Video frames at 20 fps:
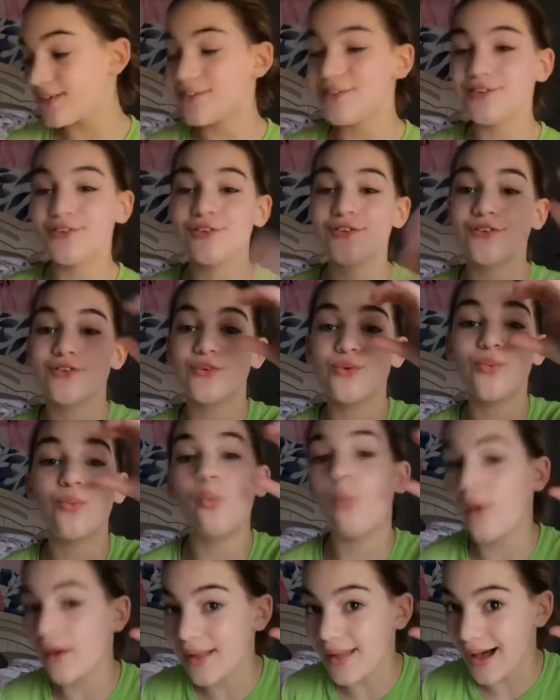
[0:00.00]
to just do
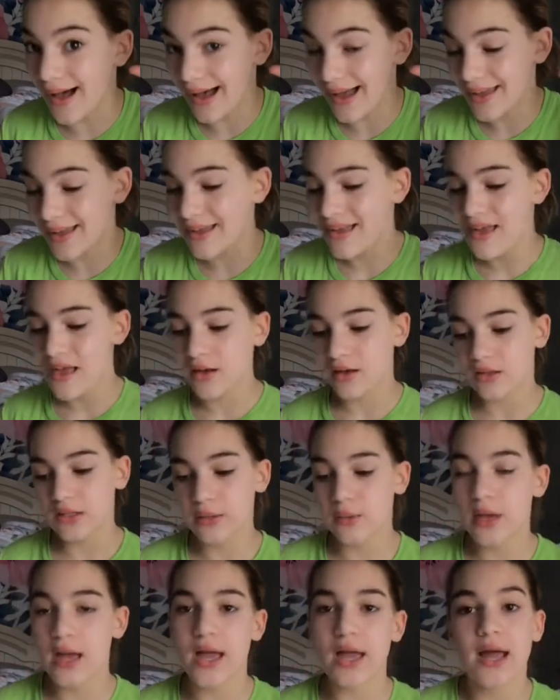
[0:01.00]
one eye because
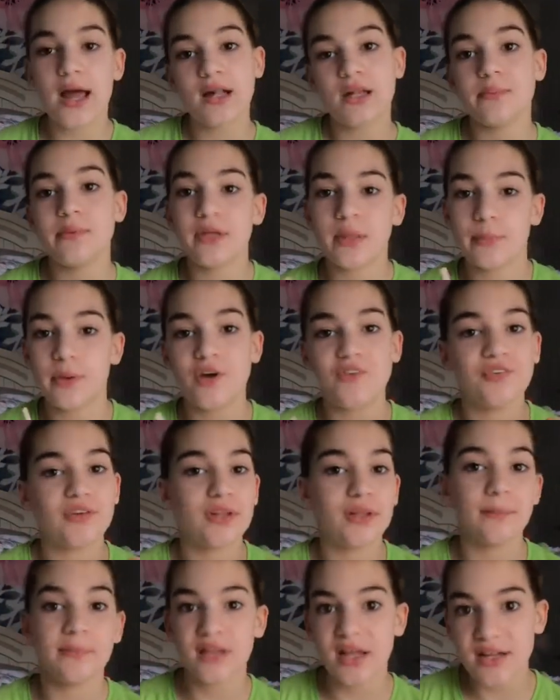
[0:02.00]
it, it, had to be like
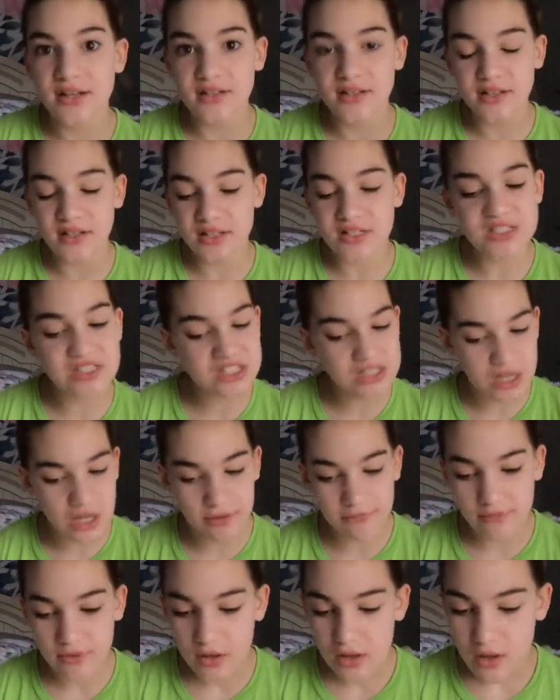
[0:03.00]
perfectly blended and
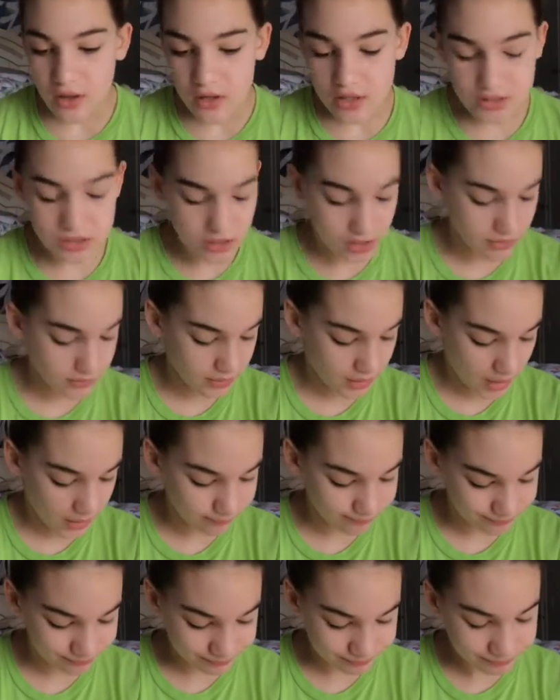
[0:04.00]
stuff. So yeah.
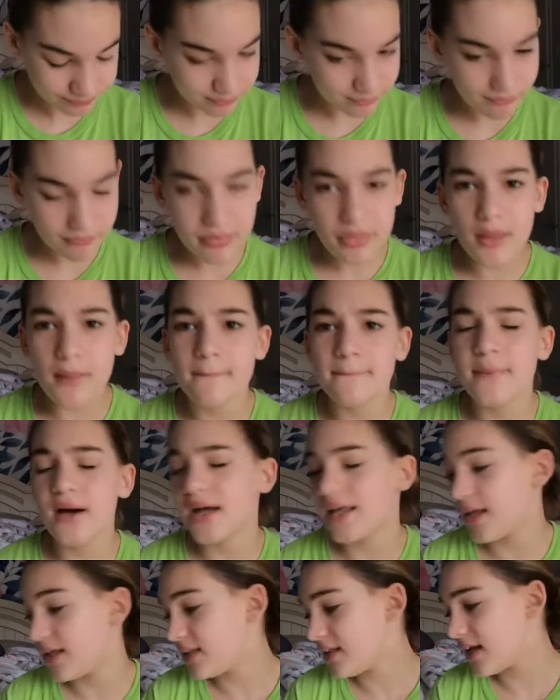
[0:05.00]

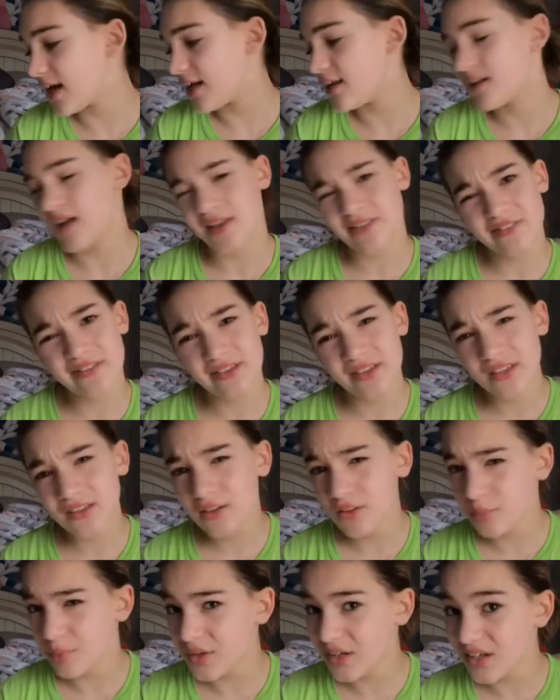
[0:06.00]
But in the end, I think it
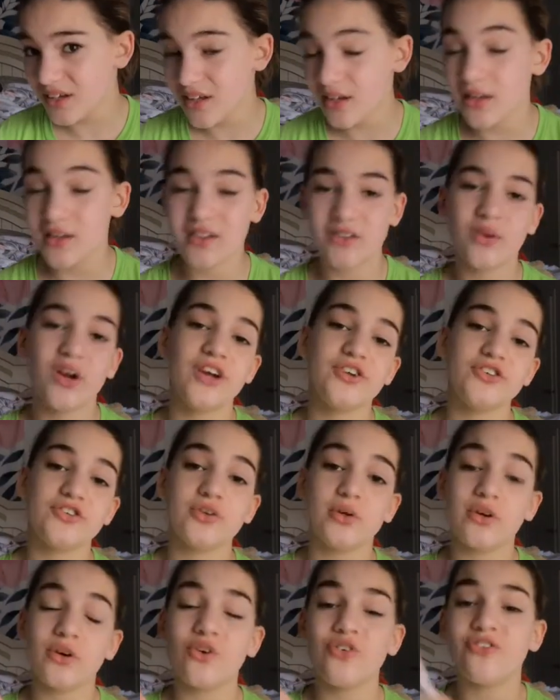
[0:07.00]
looks pretty good. You guys should
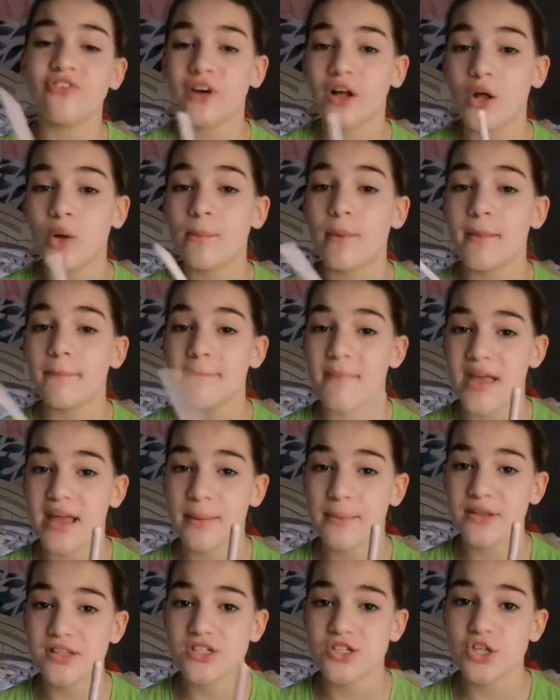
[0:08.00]
totally go follow my
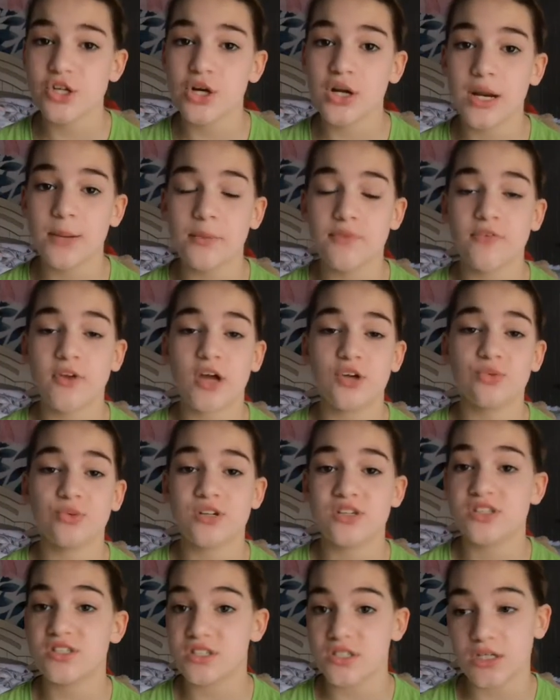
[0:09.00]
makeup Instagram if you guys
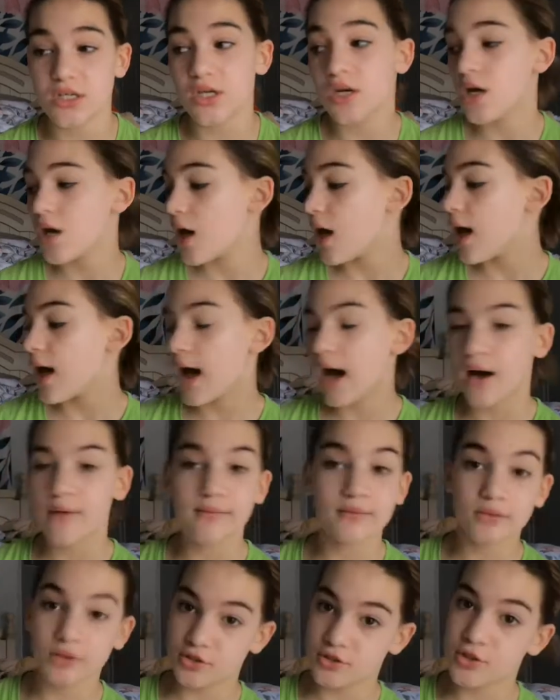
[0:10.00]
want to see how
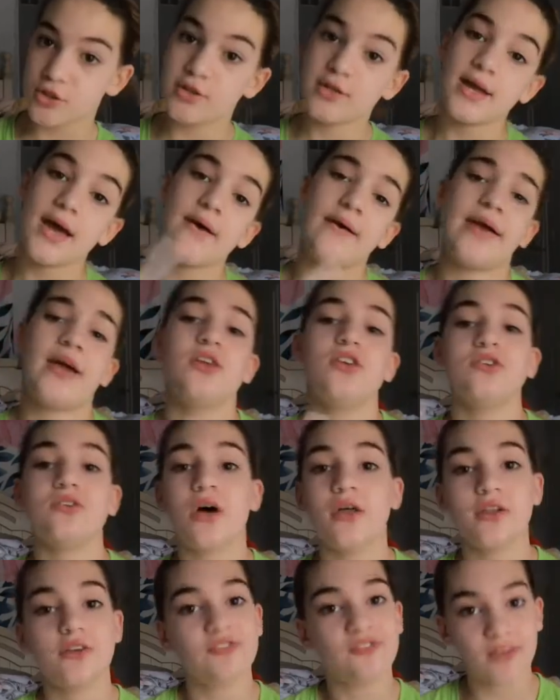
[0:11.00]
the look turned out and just
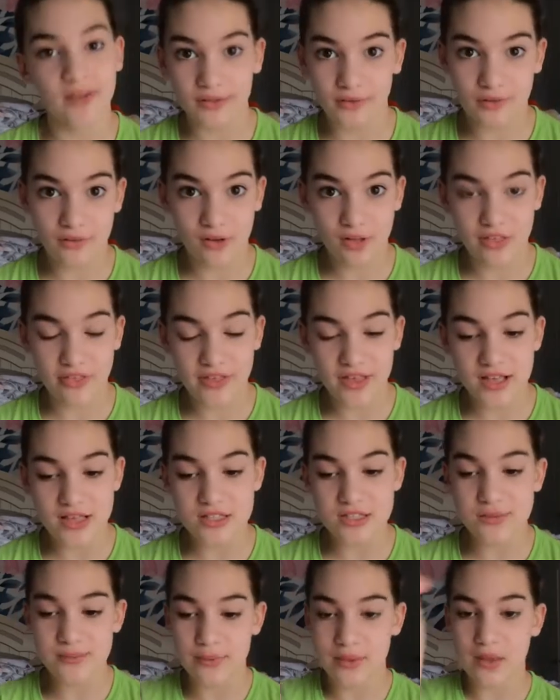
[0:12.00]
other fun little
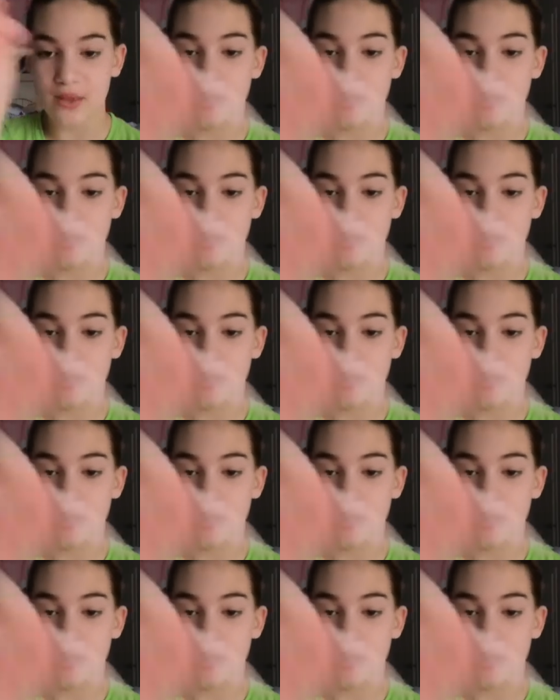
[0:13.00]
things.